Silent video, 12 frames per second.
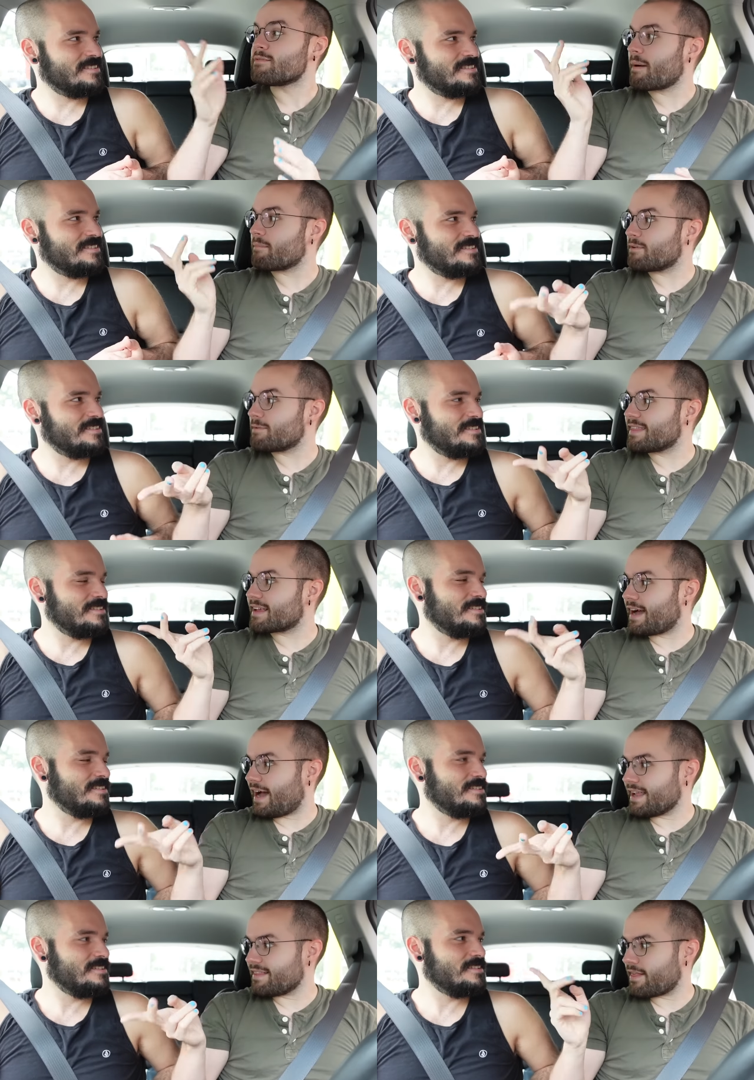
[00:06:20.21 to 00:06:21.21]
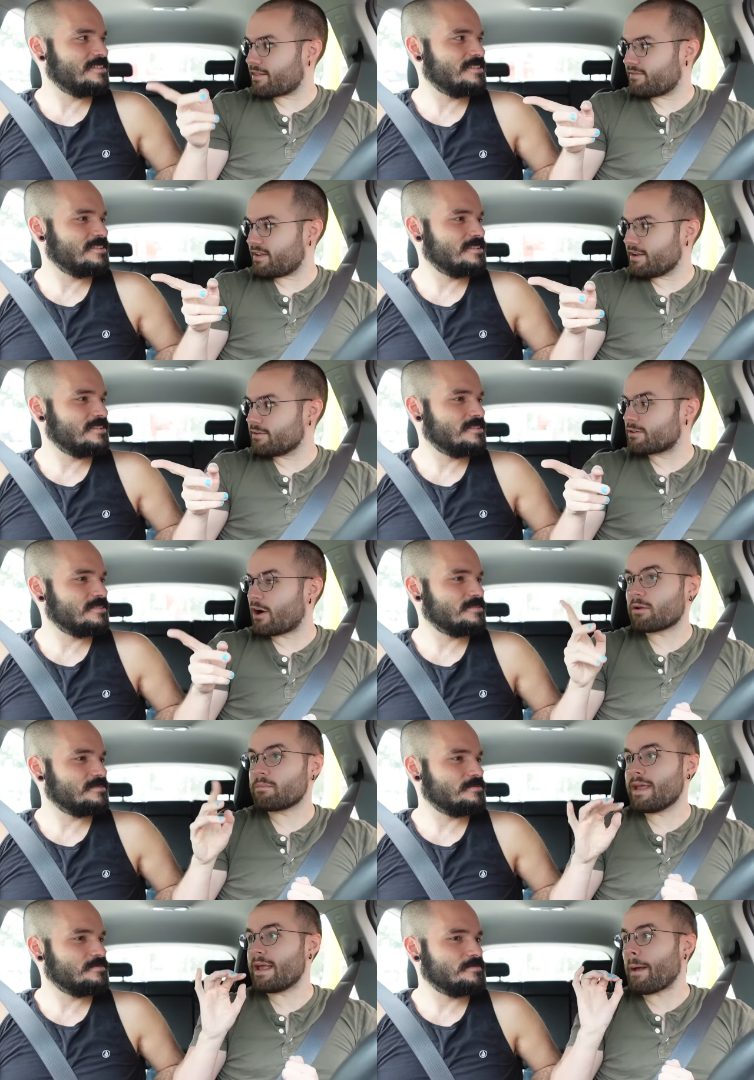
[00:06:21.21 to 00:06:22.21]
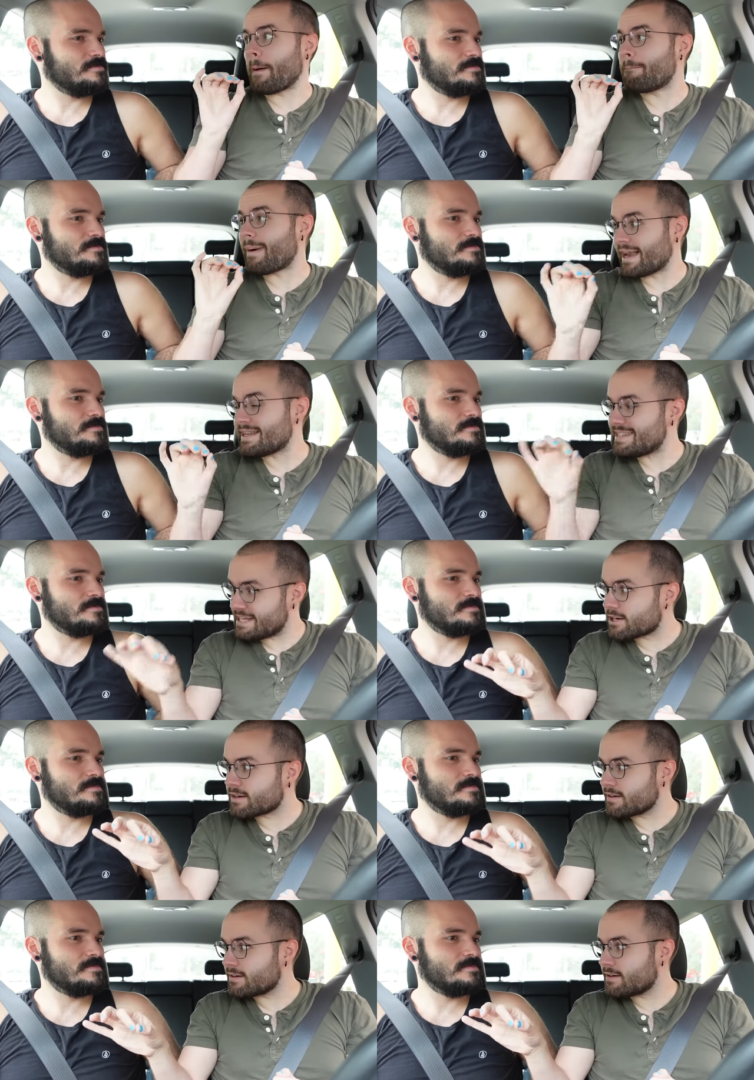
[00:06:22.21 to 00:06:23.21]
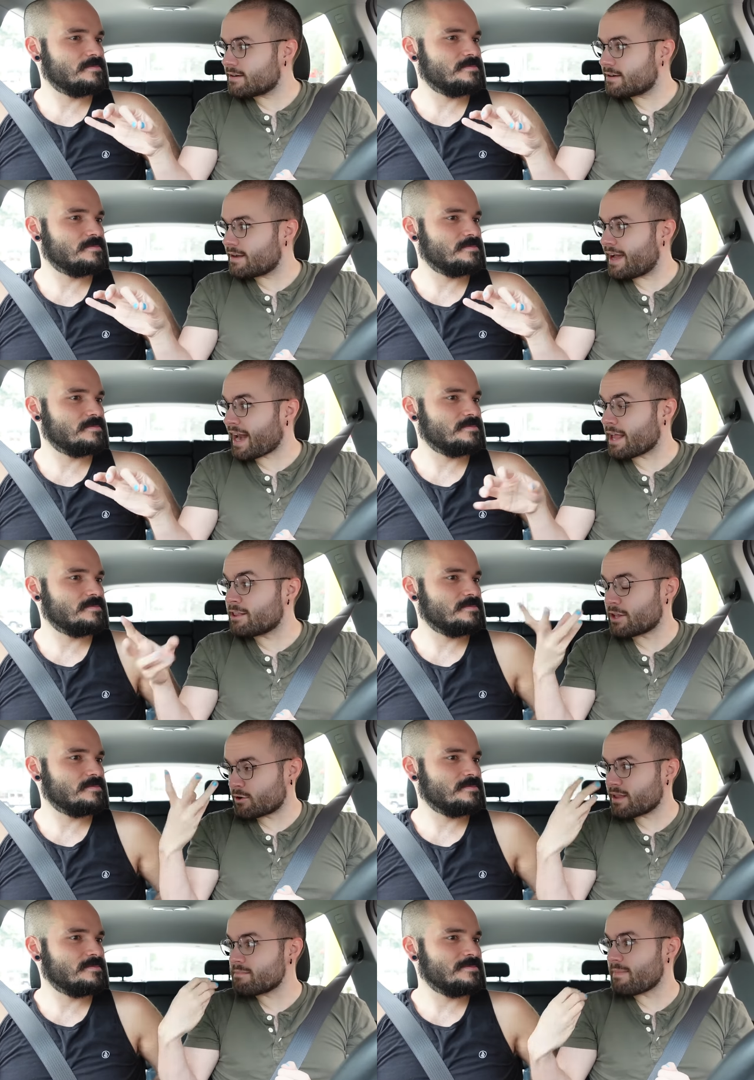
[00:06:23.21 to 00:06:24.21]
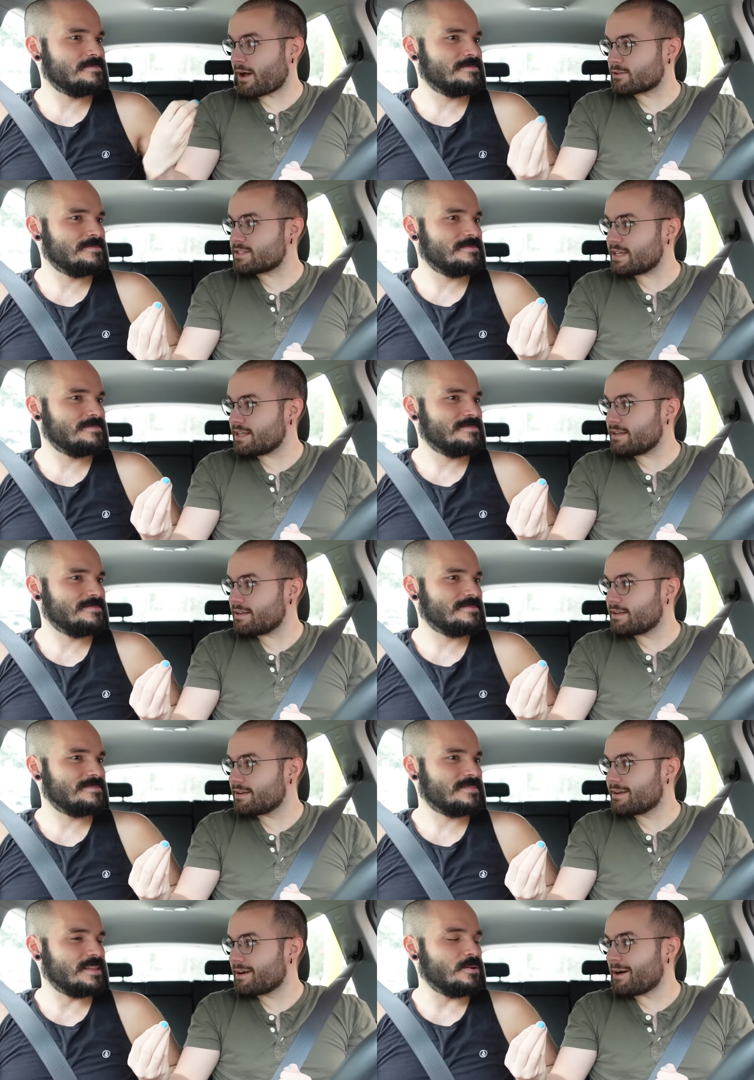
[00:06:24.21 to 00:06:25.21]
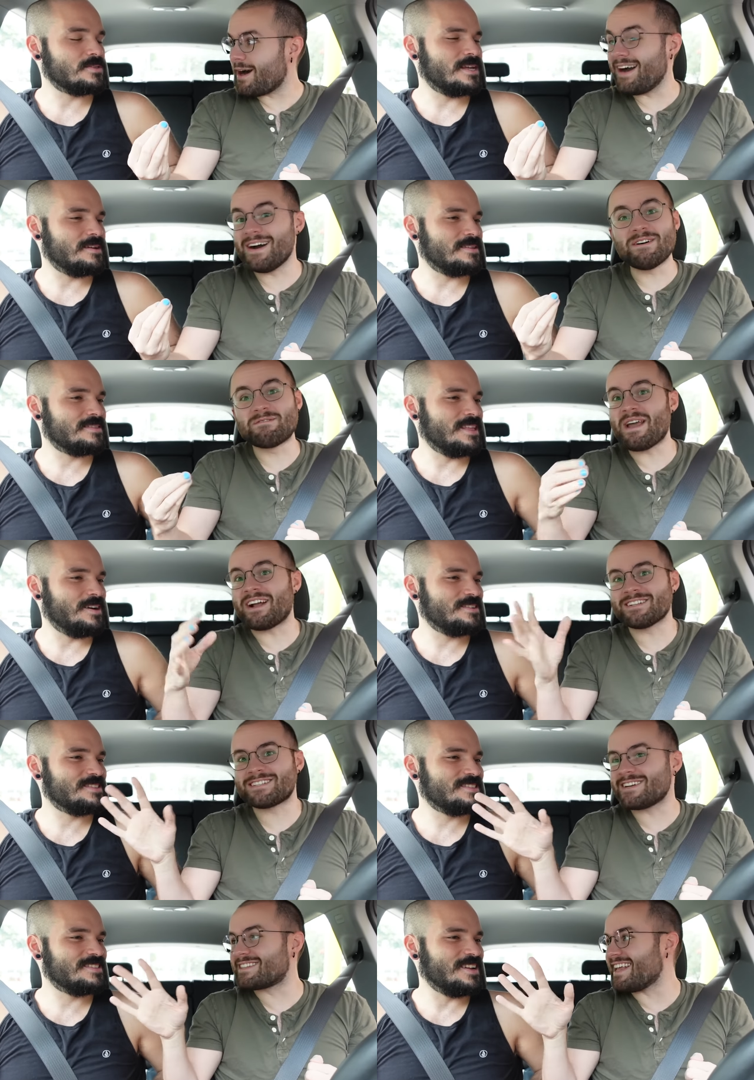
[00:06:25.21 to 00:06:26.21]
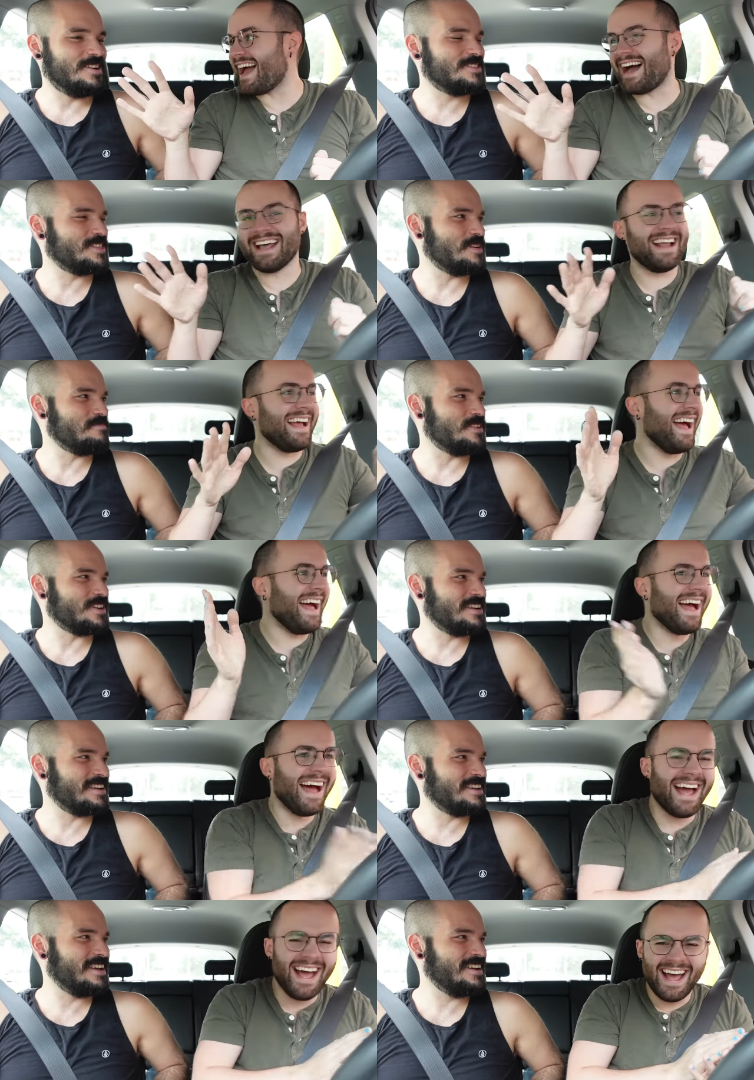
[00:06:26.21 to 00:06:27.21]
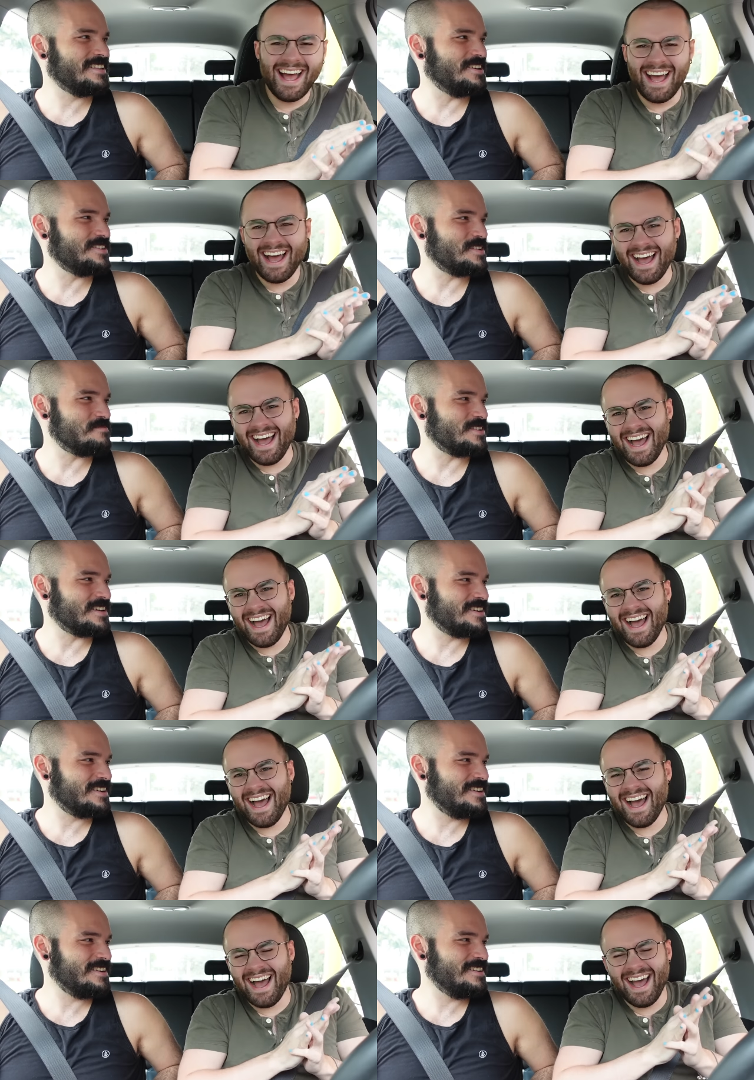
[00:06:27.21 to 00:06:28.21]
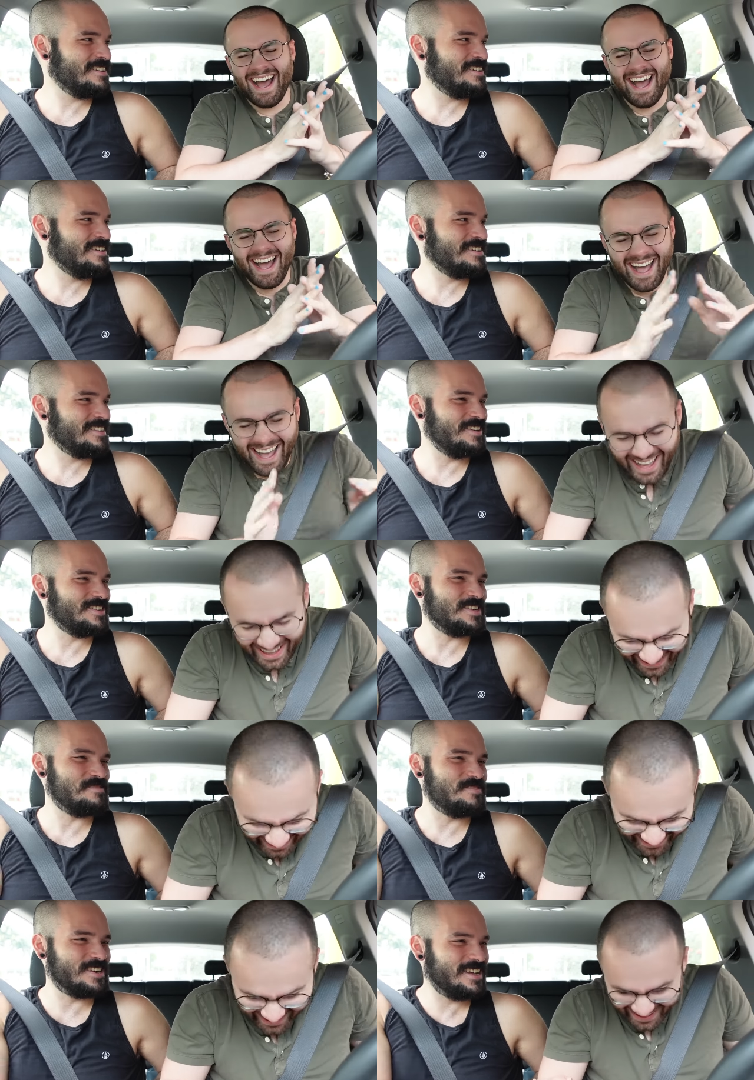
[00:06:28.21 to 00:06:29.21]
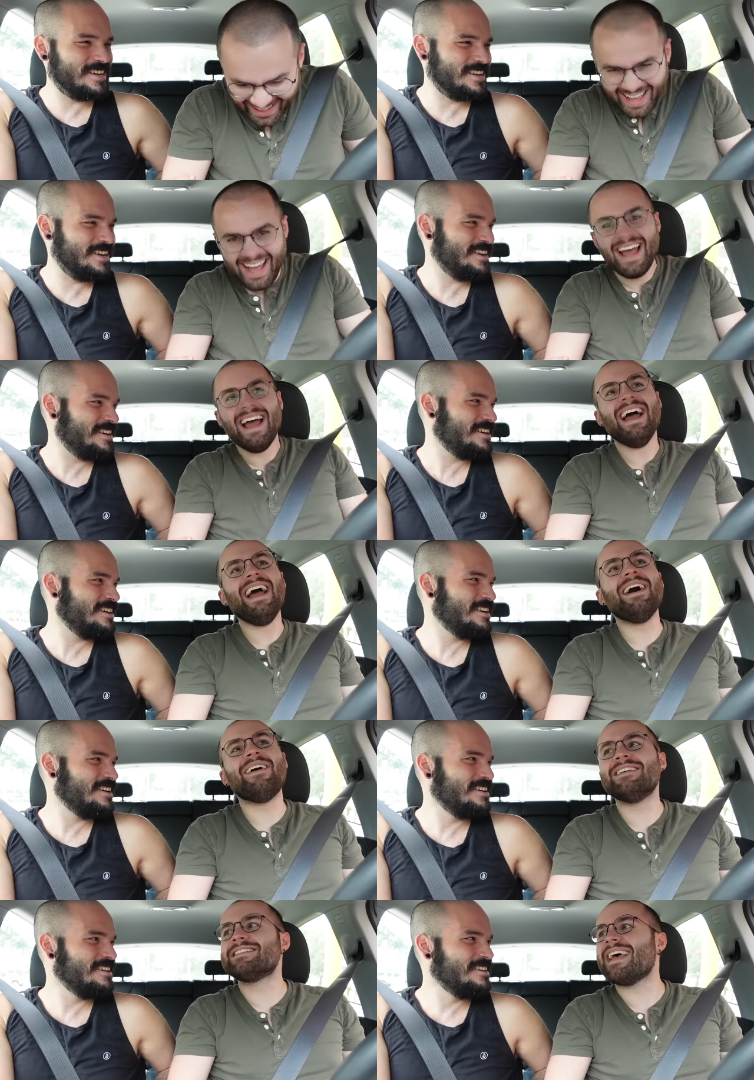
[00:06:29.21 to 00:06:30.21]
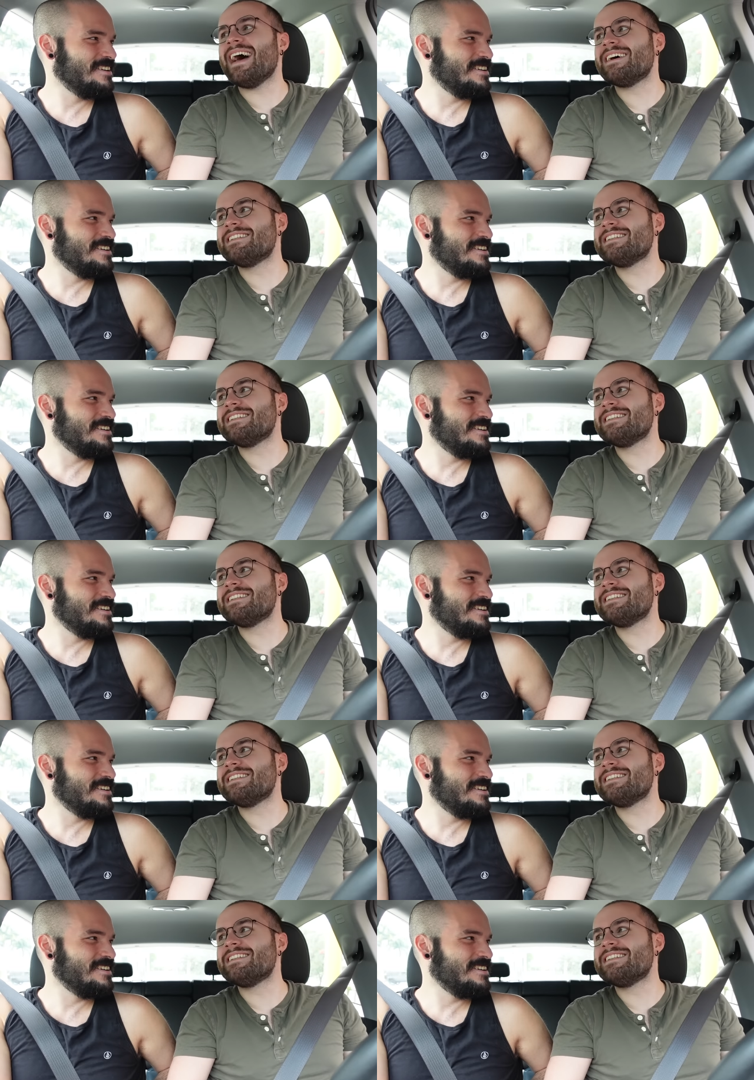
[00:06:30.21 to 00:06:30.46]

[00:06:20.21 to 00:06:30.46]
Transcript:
Speaker 1: Remember when the guy in the other video called me my dear? And I literally melted?
Speaker 2: That was a, we that were was, so sad. That was a Burger King. That was a Burger King.
Speaker 1: That was a Burger King. That was a